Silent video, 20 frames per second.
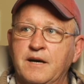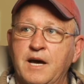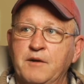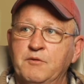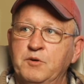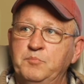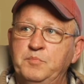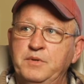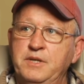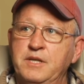I
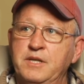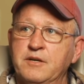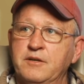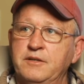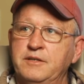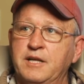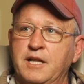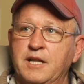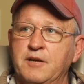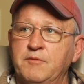would be there
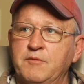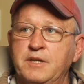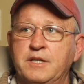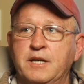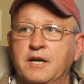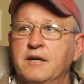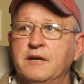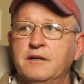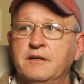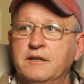until I
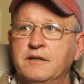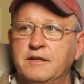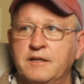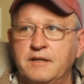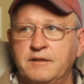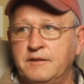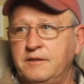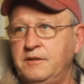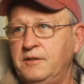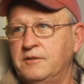retired
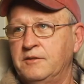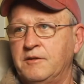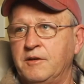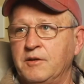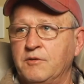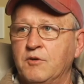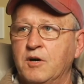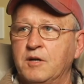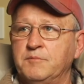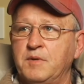and, I'd
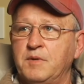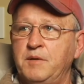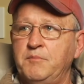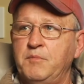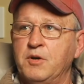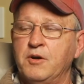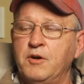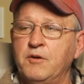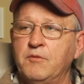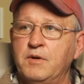go on my
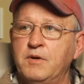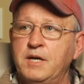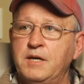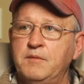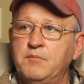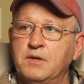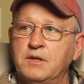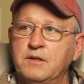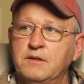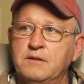merry way.
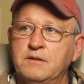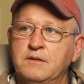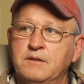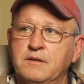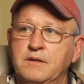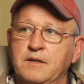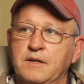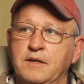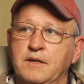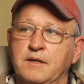But
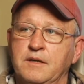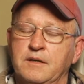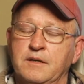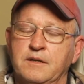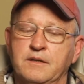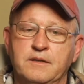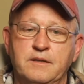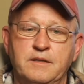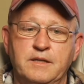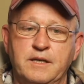
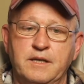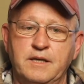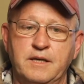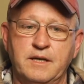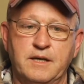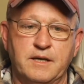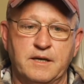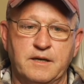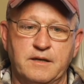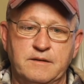
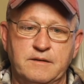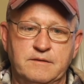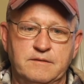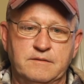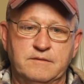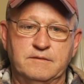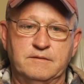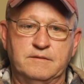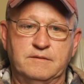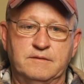they
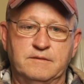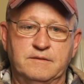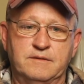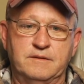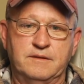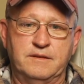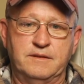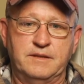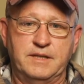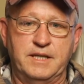
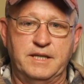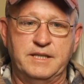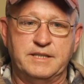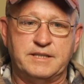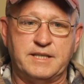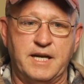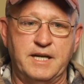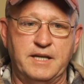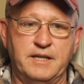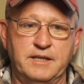
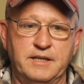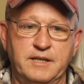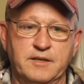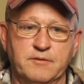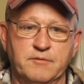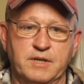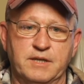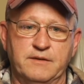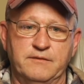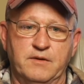decided to get
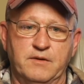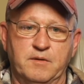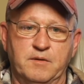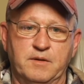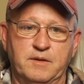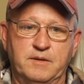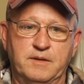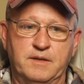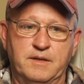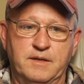rid of
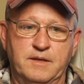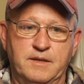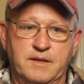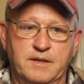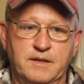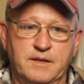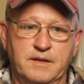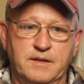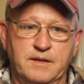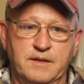a
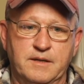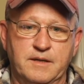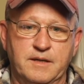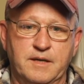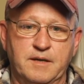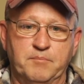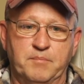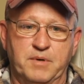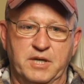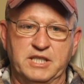
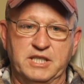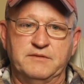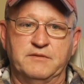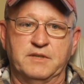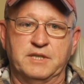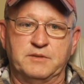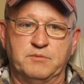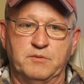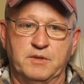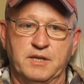bunch of
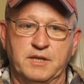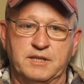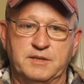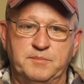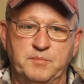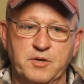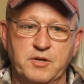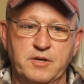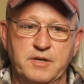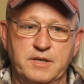us with
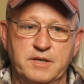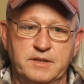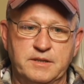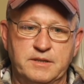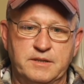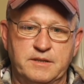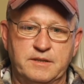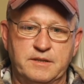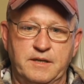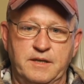
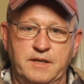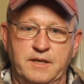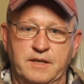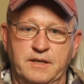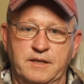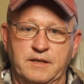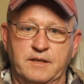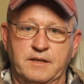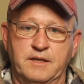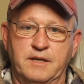experience
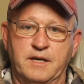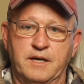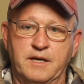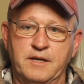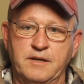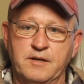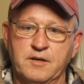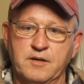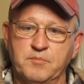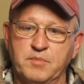and
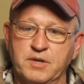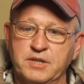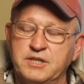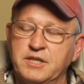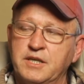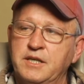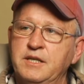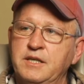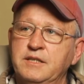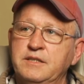hire a bunch
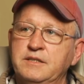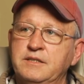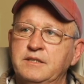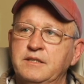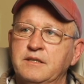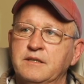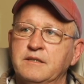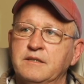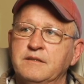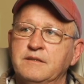of kids
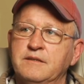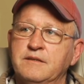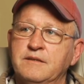to